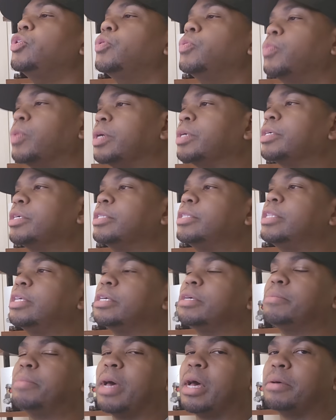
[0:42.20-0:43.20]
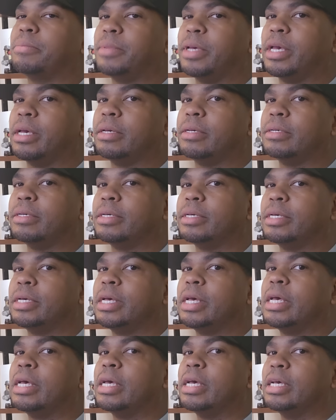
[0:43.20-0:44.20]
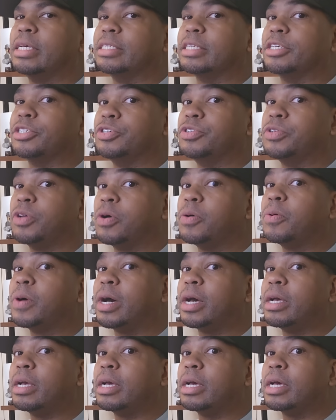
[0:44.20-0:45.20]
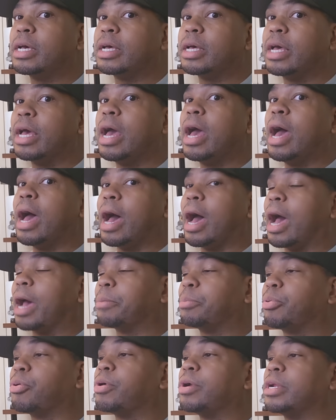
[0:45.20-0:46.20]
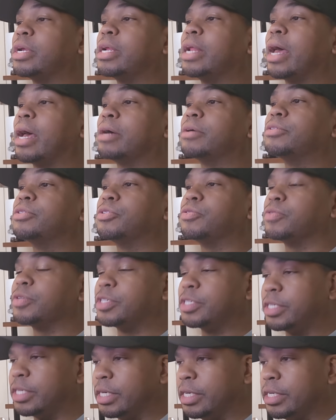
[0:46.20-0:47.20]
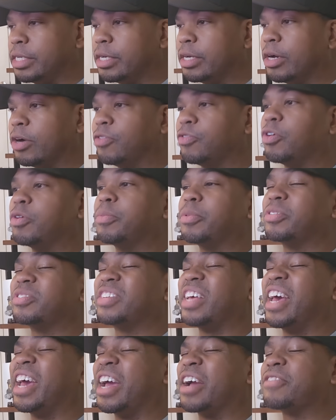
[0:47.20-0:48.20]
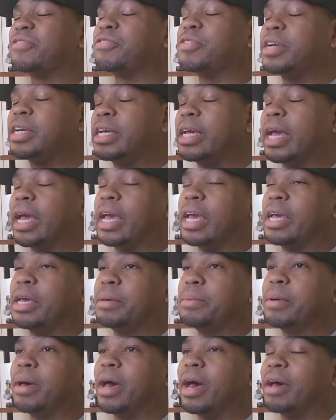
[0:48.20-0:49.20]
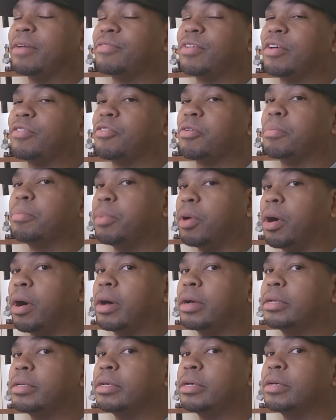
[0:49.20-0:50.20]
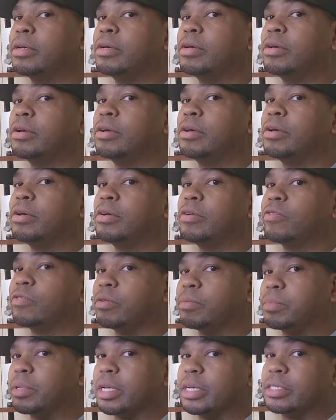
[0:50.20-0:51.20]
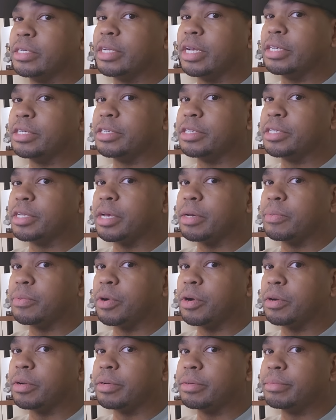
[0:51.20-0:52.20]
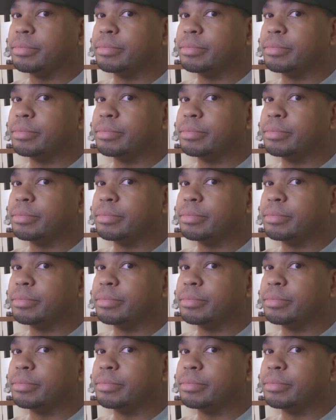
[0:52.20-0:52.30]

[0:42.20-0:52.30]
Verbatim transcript: One good thing about me is that, you know what? I printed out the receipt of almost every game I've ever bought from PlayStation Network.